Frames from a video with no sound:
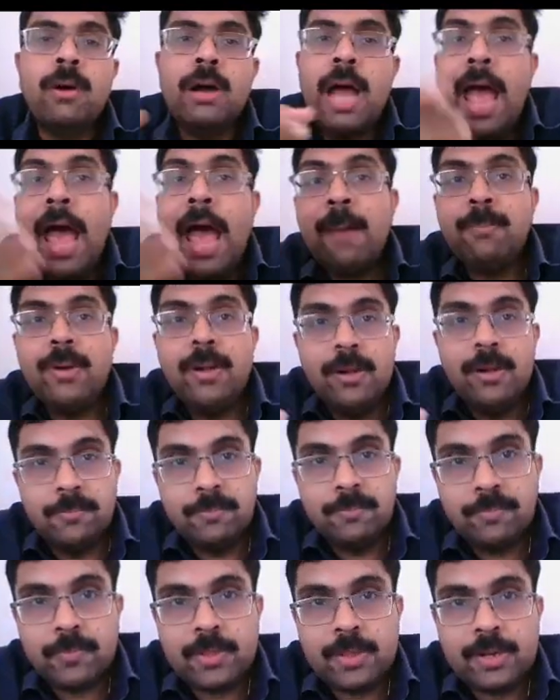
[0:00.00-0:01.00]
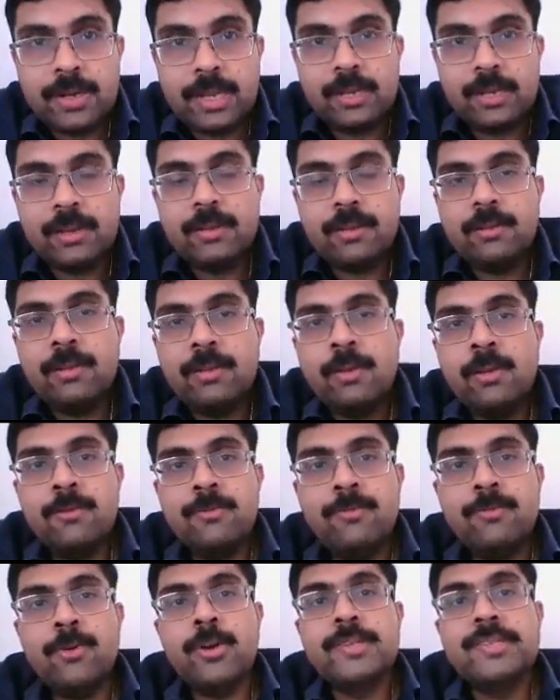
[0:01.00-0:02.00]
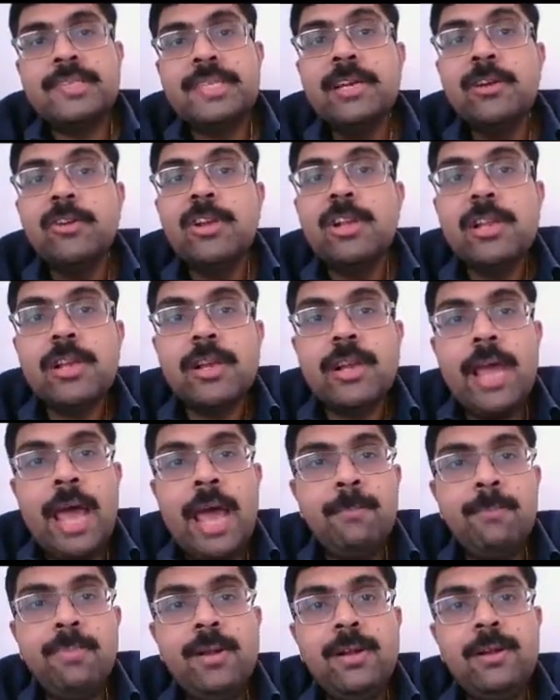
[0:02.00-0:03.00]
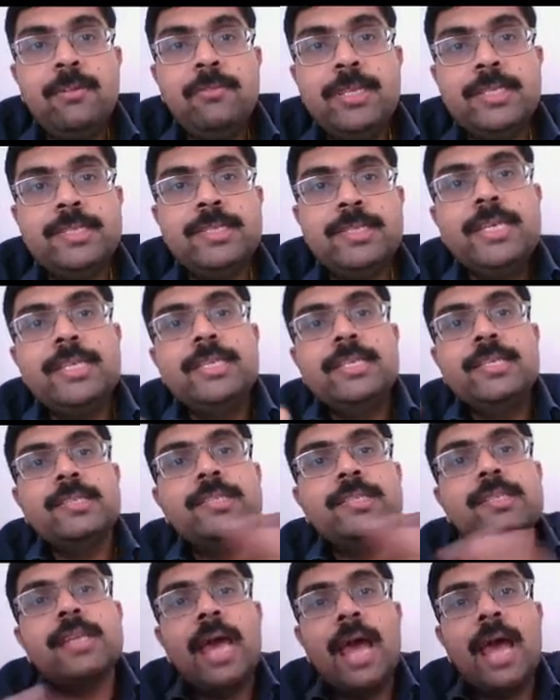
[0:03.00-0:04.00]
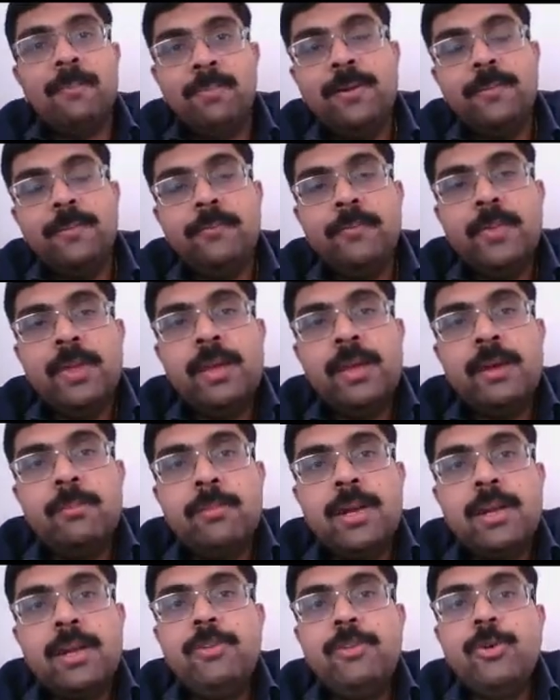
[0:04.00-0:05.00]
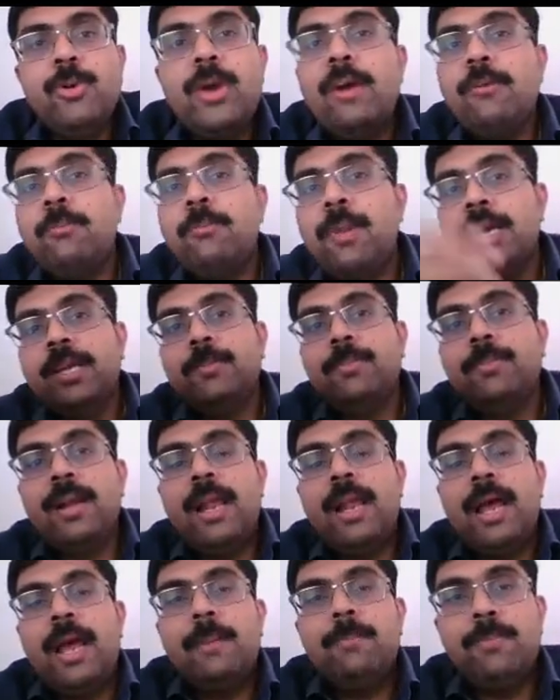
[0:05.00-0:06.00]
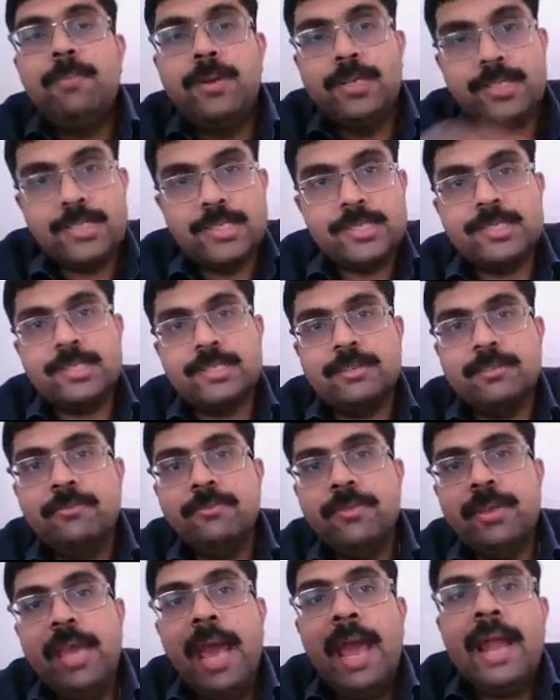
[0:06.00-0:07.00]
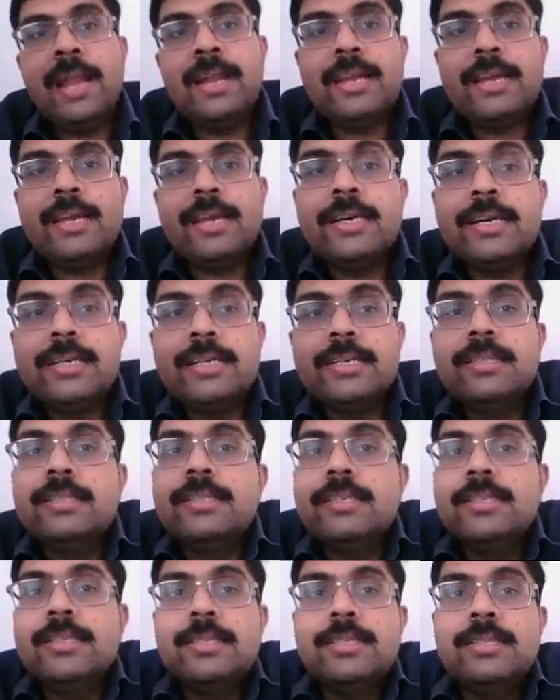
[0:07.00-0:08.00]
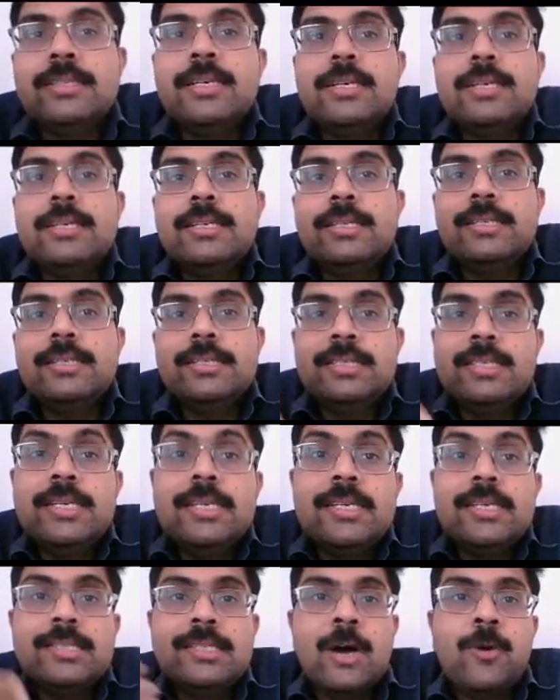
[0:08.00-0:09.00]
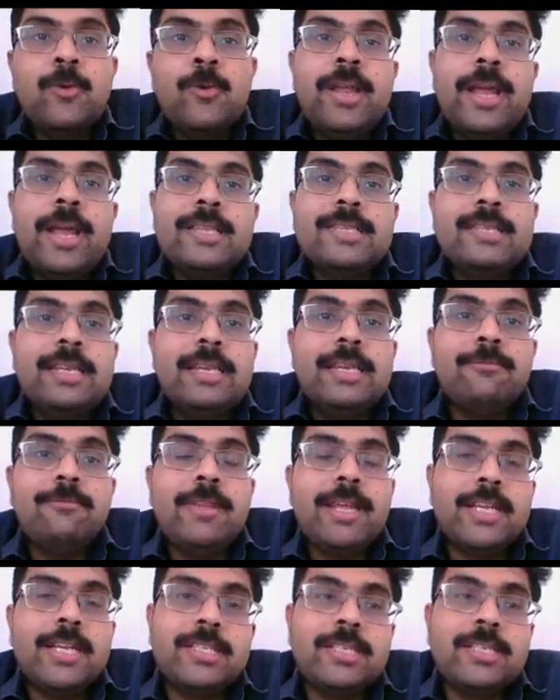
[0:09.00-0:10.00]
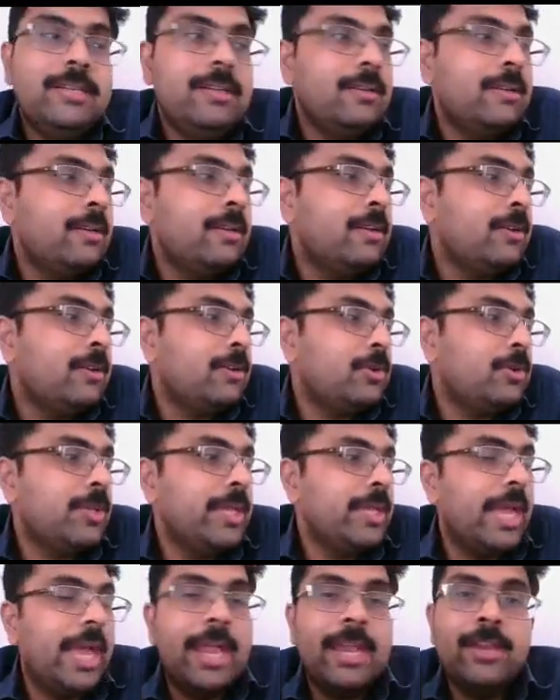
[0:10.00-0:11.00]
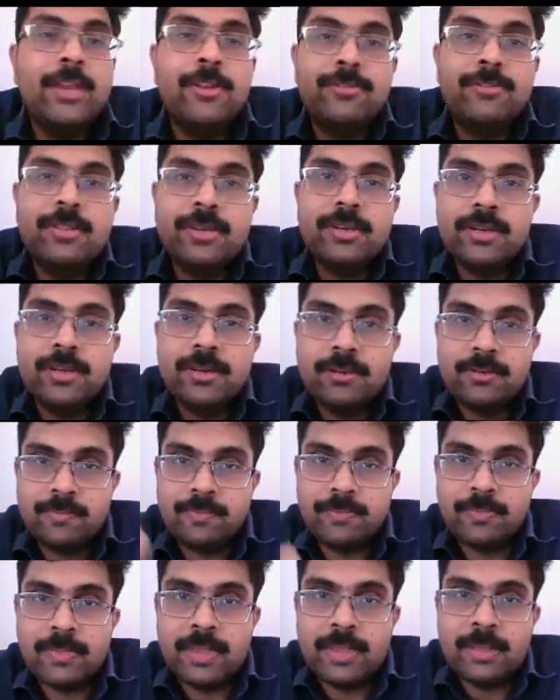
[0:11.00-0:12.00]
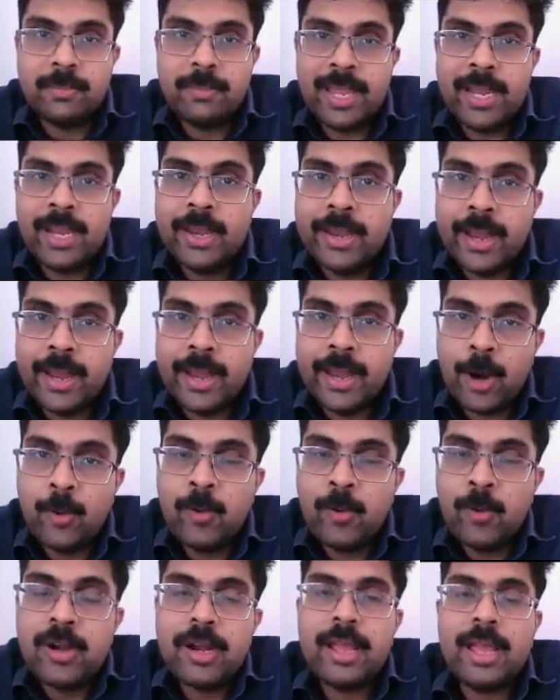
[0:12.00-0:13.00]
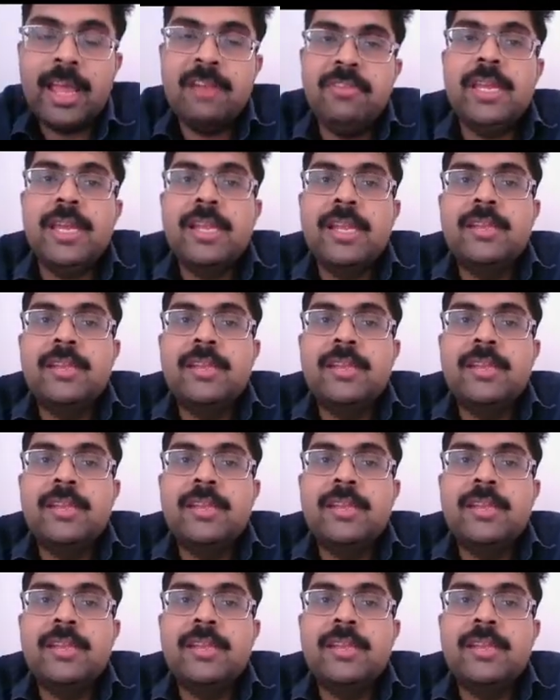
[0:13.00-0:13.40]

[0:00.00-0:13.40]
apple, right? For a singular apple, we say just apple. But if you have multiple apples, we add the s sound as an inflection to the end of the main noun, and we